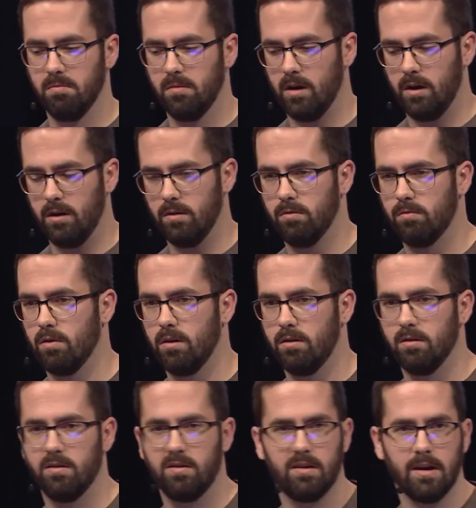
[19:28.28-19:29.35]
I don't know,
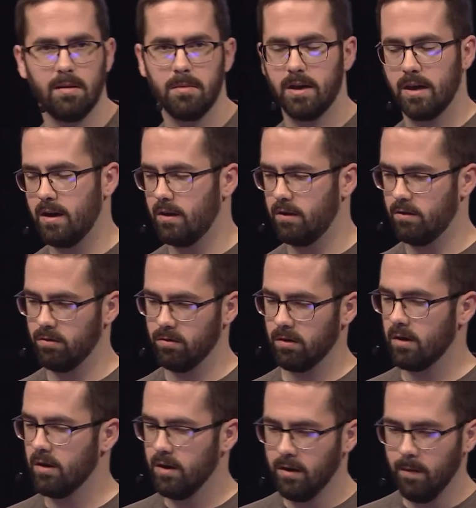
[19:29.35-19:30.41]
run scammy ads or
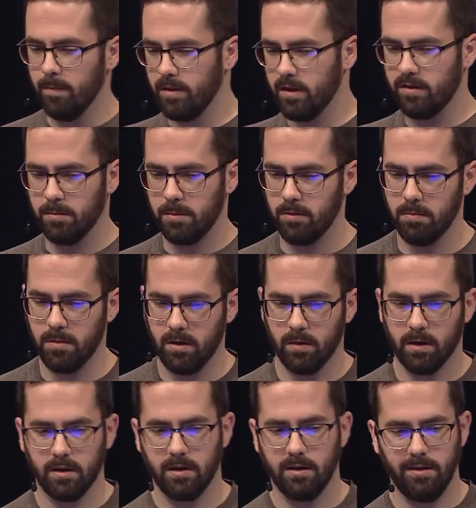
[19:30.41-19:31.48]
distribute
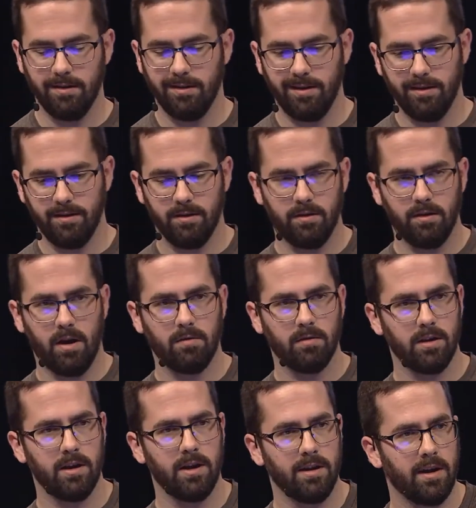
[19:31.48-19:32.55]
malware. They're not
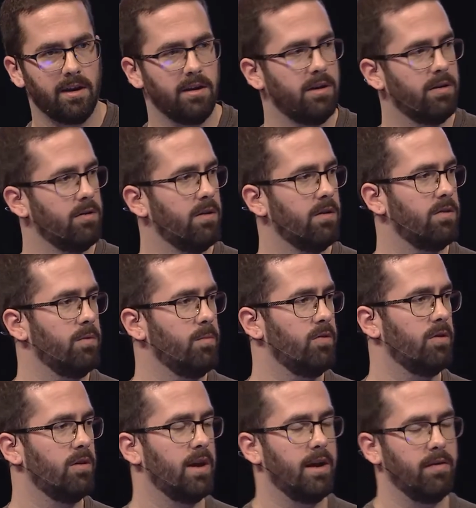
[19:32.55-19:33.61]
really in that ecosystem,
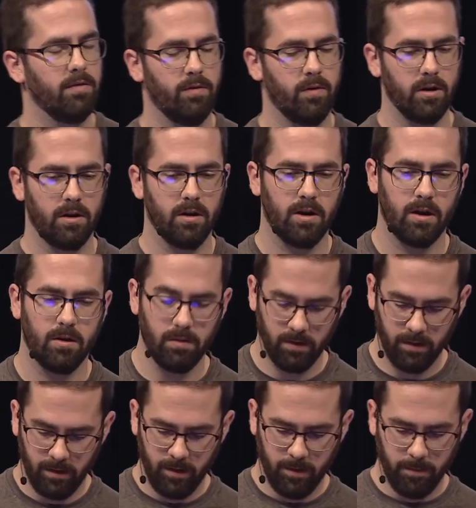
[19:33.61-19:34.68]
so they haven't figured it out.
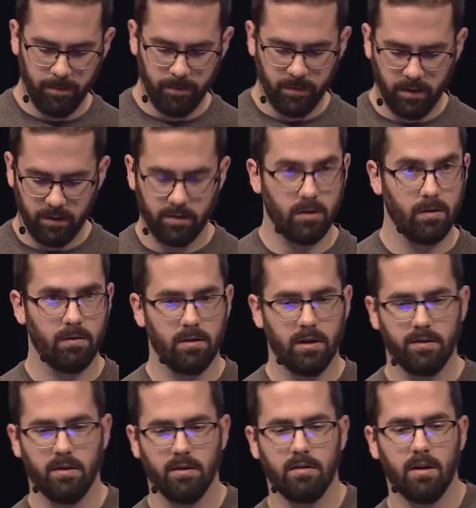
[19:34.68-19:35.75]
So
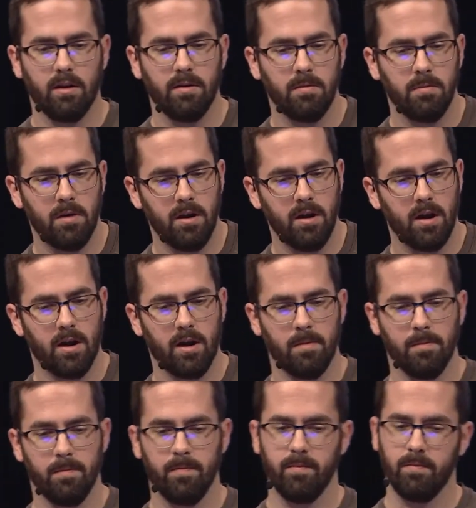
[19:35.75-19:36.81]
let's not tell them.
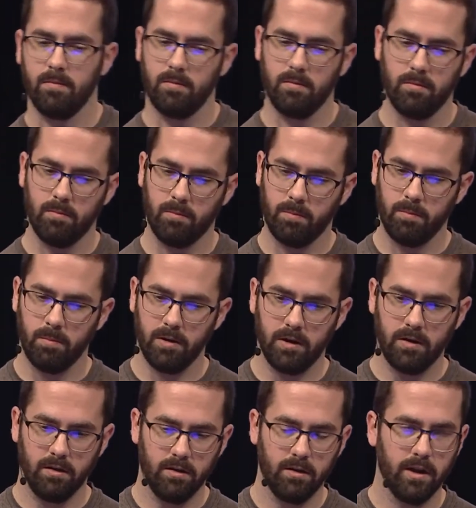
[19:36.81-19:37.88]
But
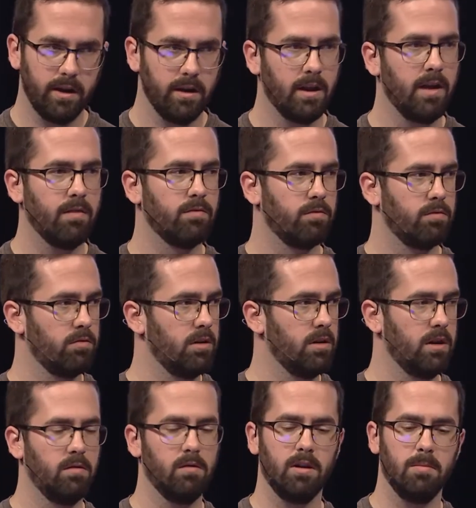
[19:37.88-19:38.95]
they can have
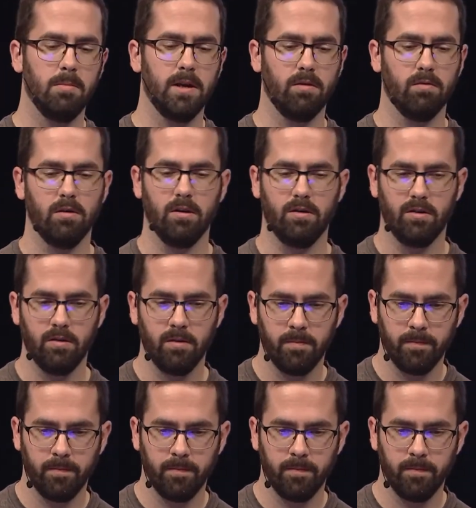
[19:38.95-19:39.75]
really, really big reach.